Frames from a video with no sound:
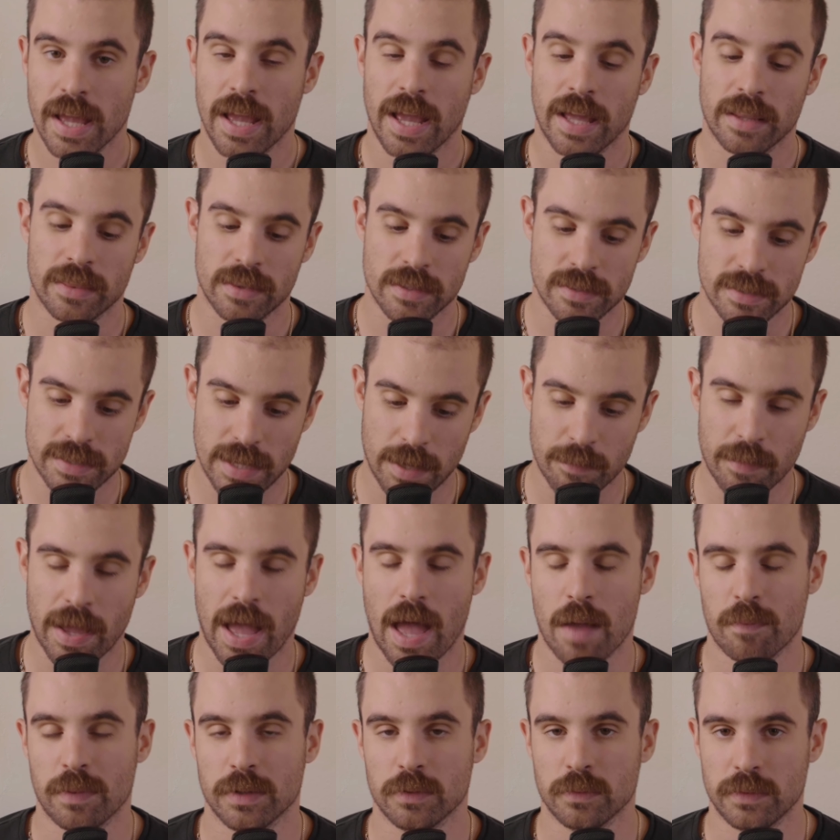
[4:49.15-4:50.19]
And the same
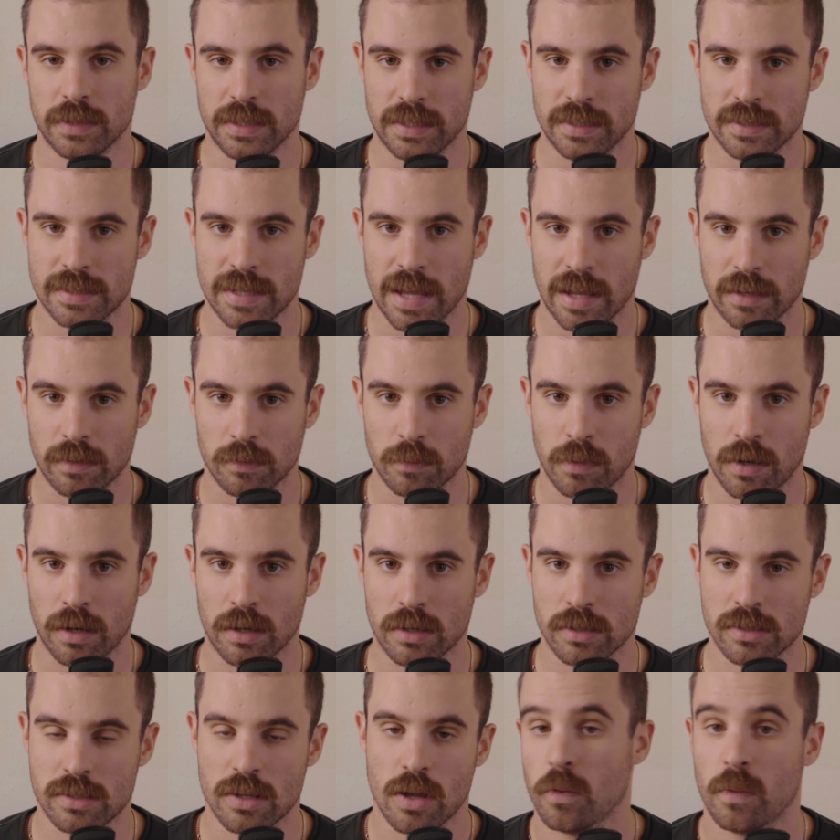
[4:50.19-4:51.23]
happened with these
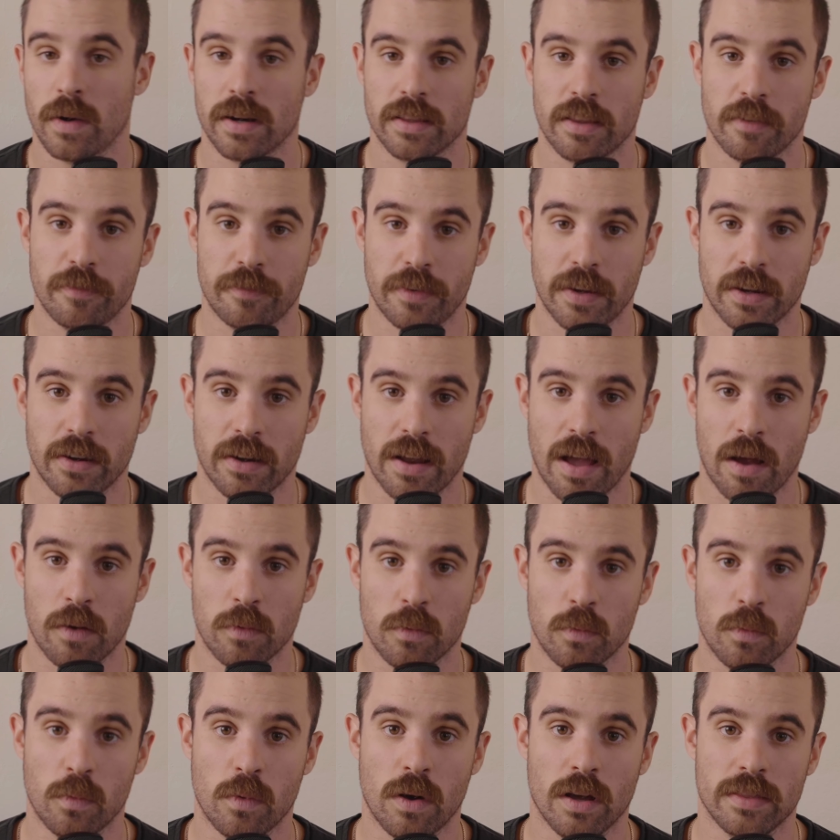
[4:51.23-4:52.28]
handlebars, where they figured out
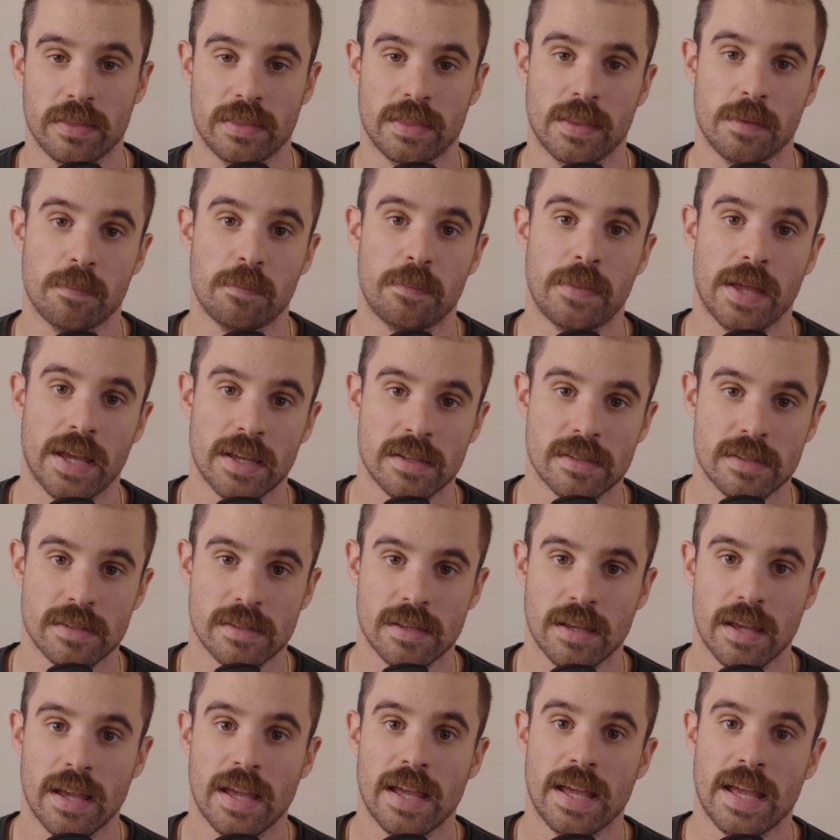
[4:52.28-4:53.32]
what the
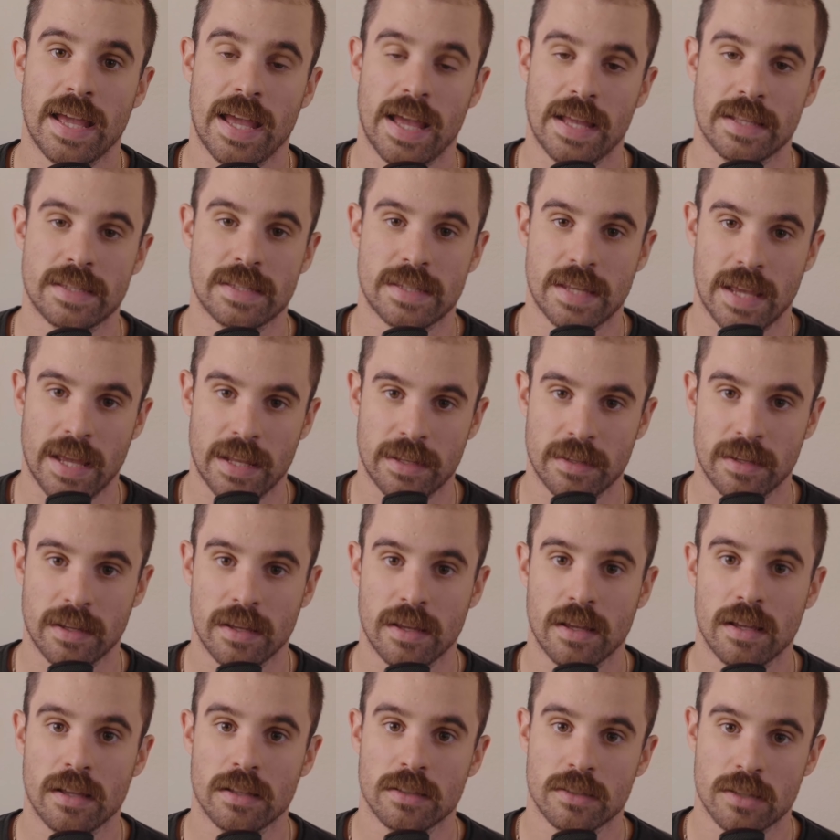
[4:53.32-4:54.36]
best
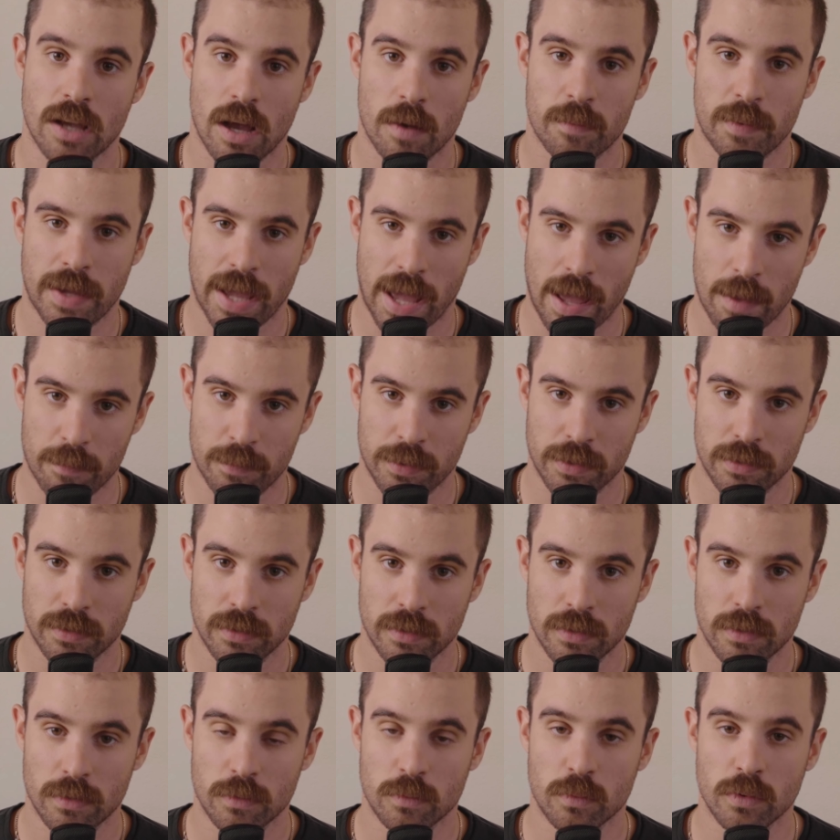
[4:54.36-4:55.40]
headset top cap
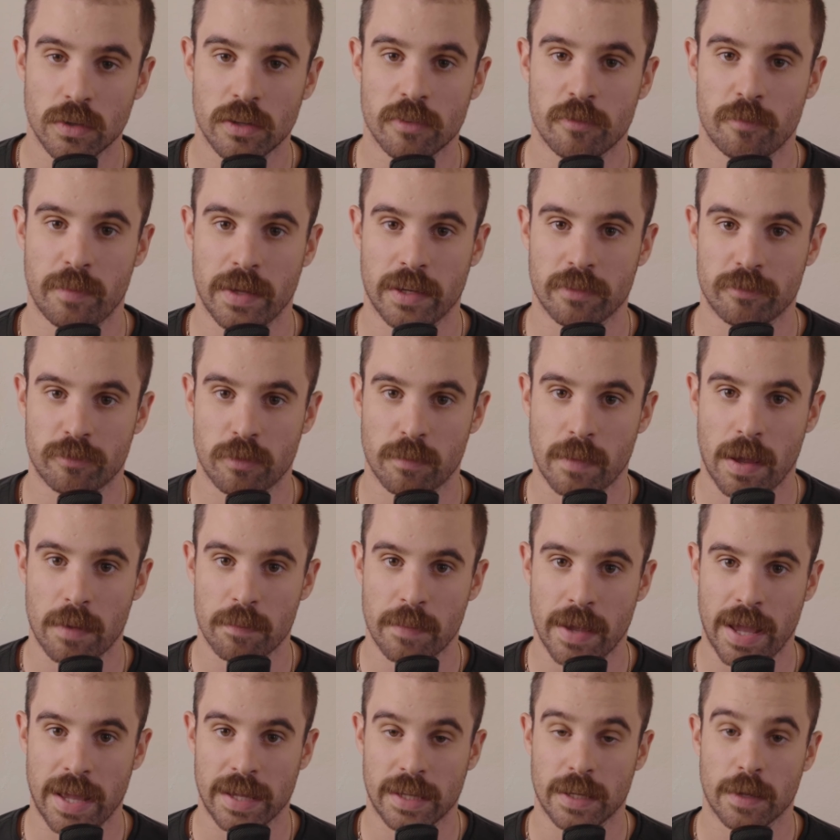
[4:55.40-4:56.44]
would have been for my
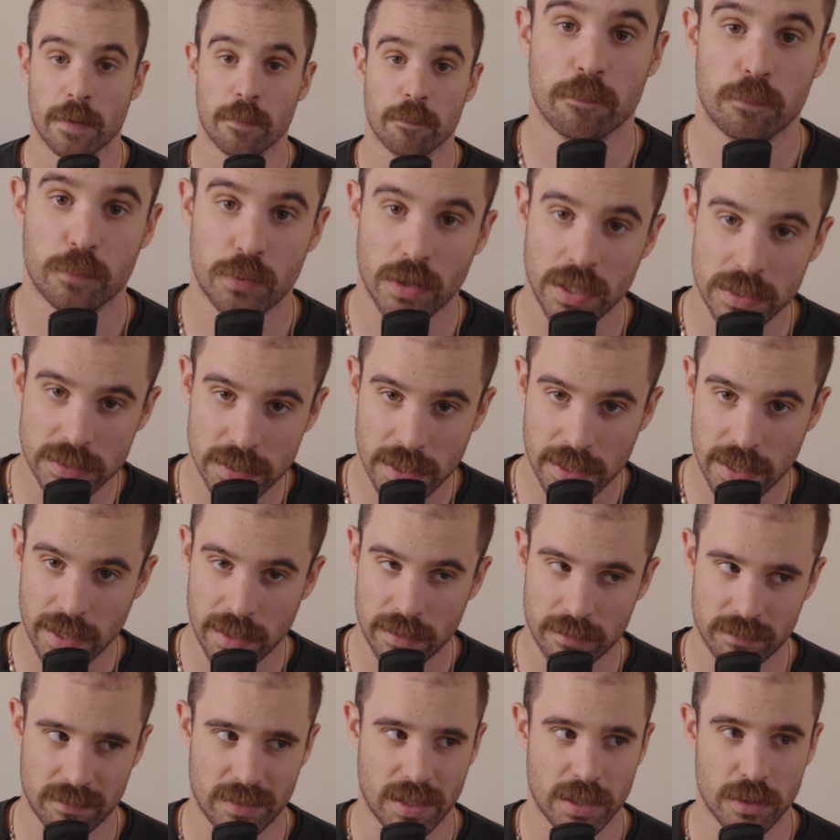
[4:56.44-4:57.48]
bike printed
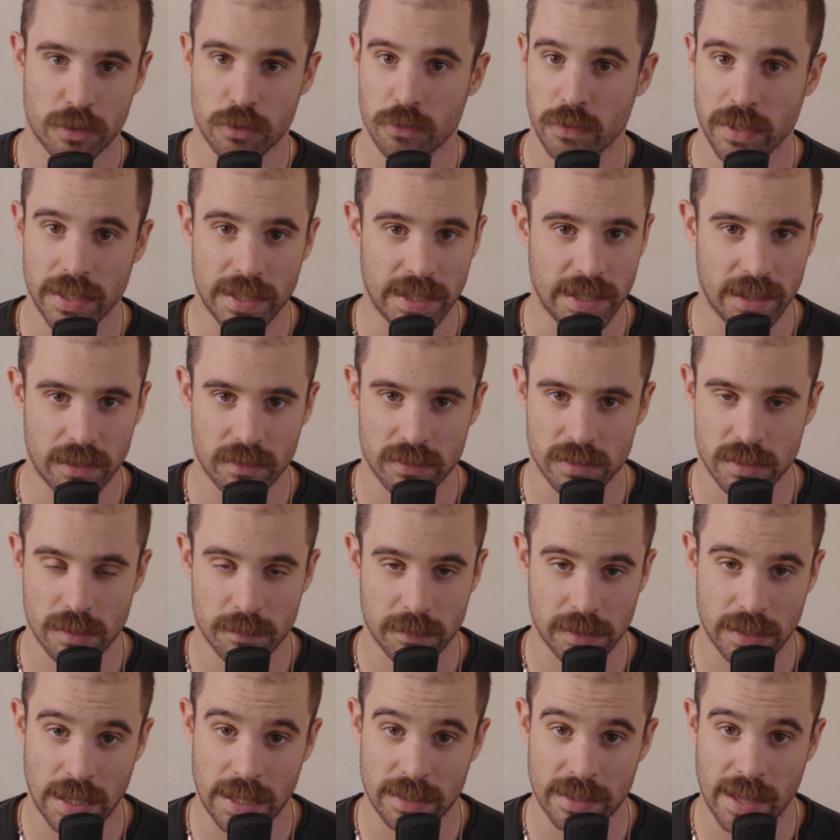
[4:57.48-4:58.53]
it in 3D or
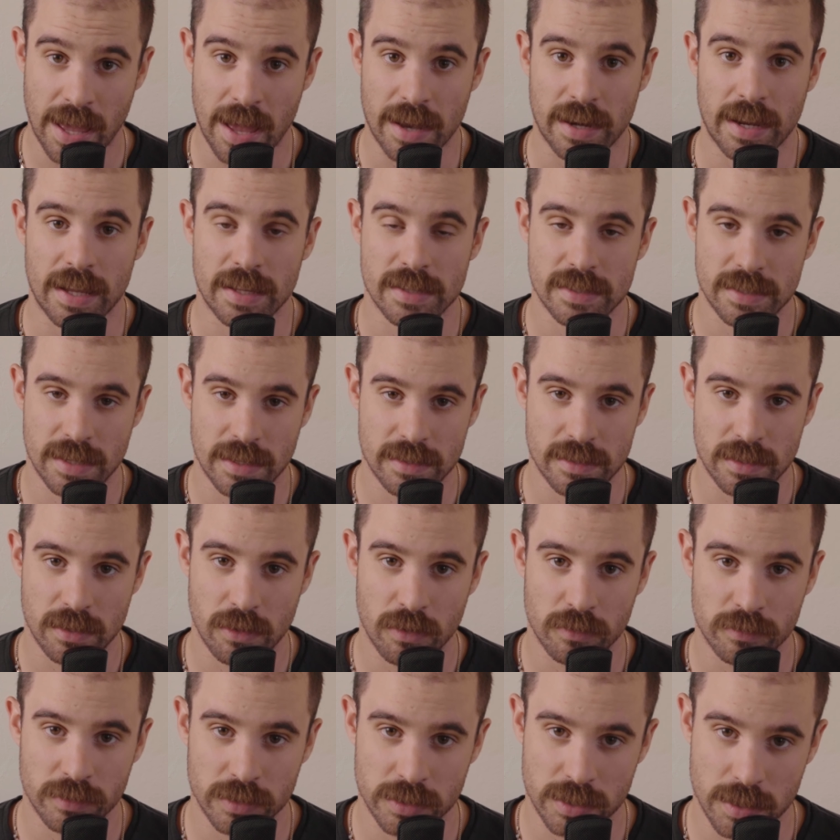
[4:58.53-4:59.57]
something like that and sent it
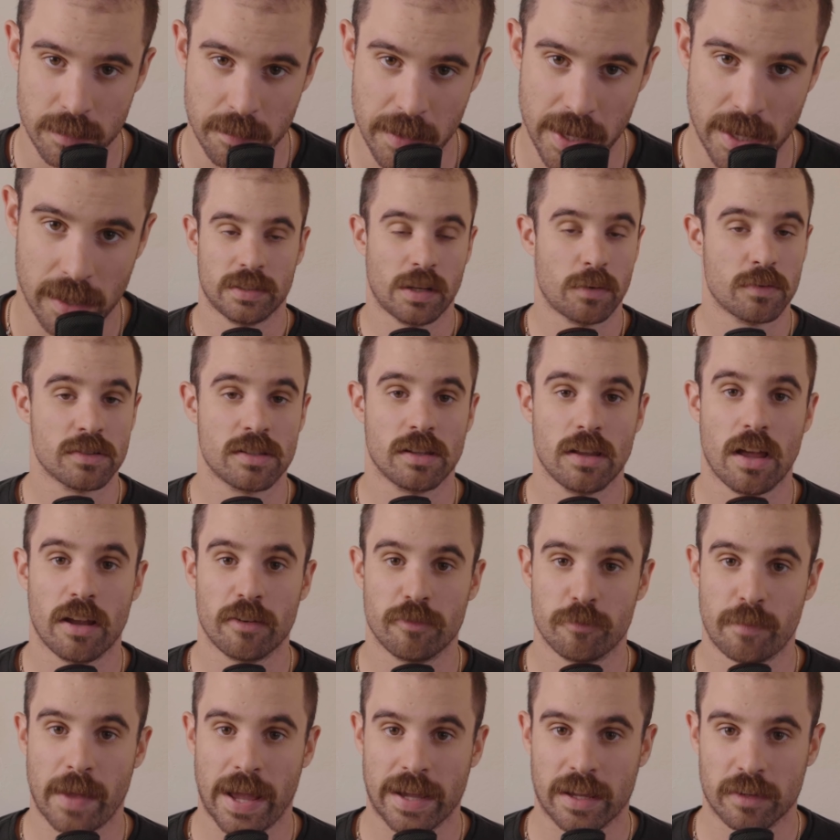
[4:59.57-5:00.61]
over to me. There was a lot
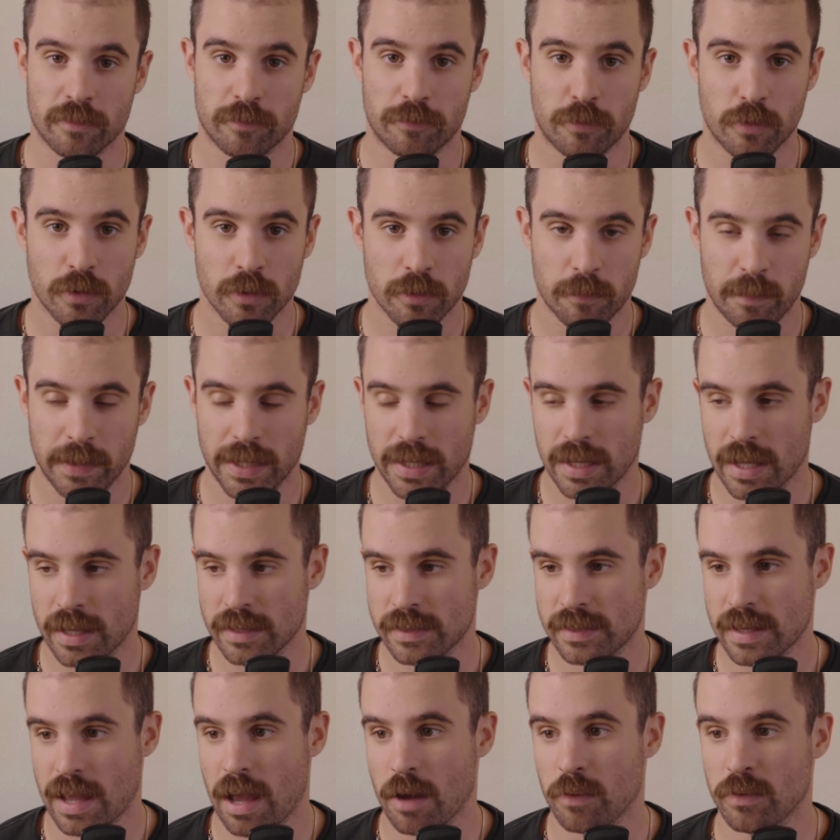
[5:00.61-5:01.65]
of back and forth
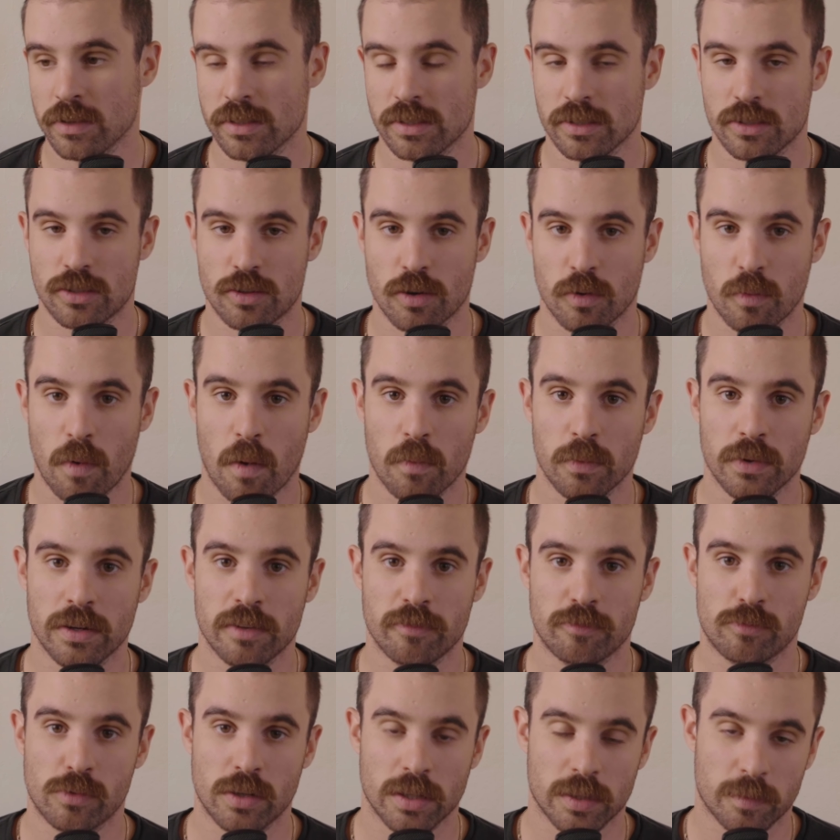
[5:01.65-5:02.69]
because I wasn't sure what would
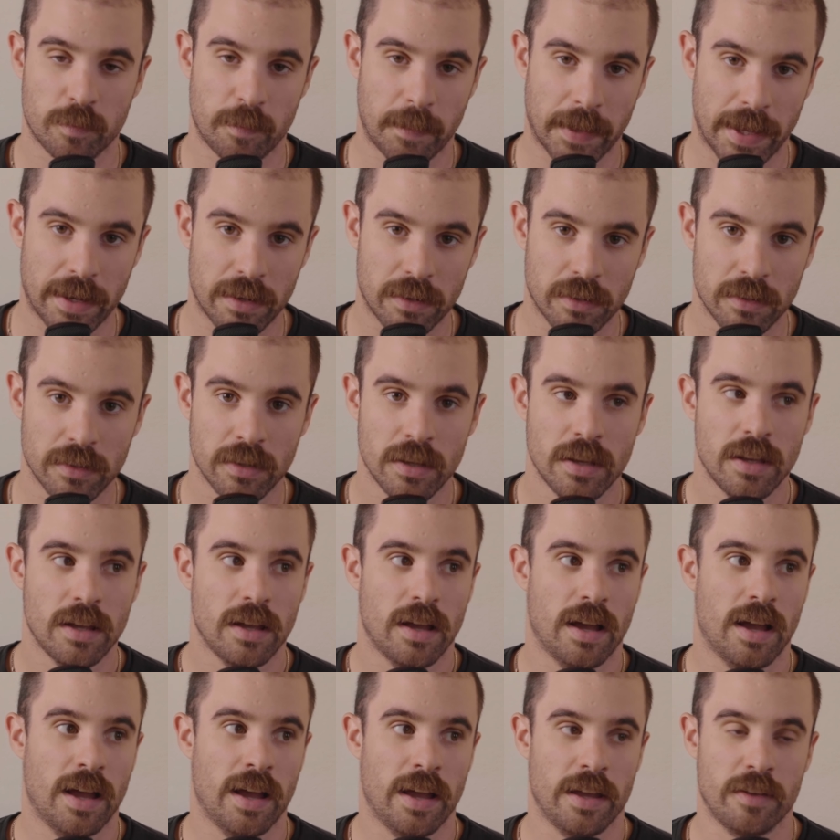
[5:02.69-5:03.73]
have worked better,
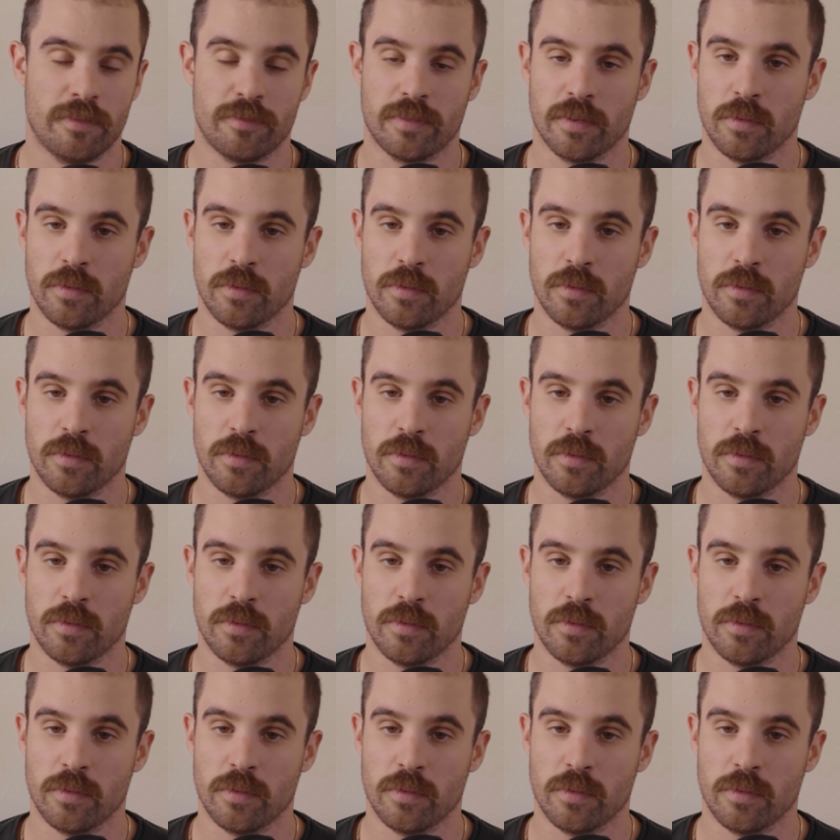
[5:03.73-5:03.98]
if a